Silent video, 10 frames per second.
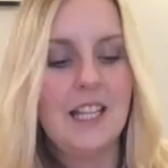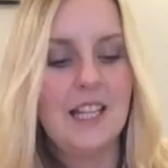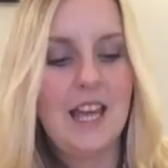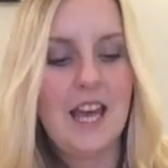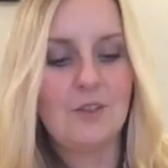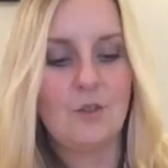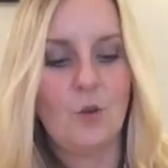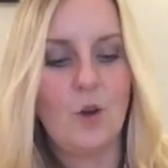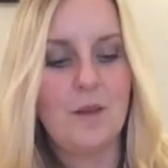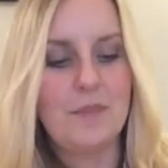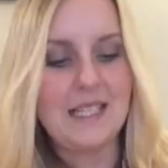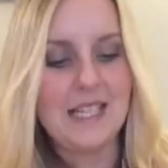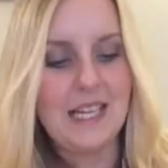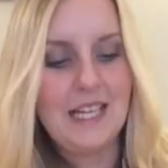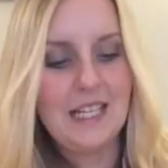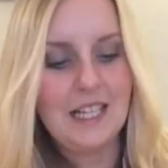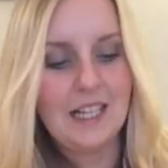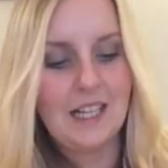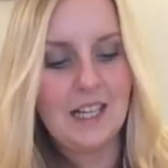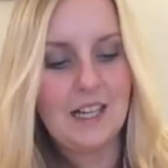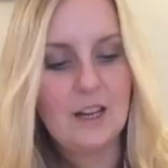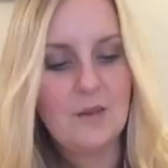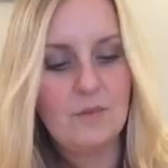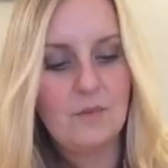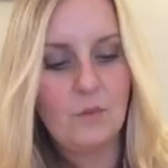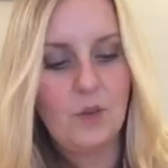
They're all quite busy. Um,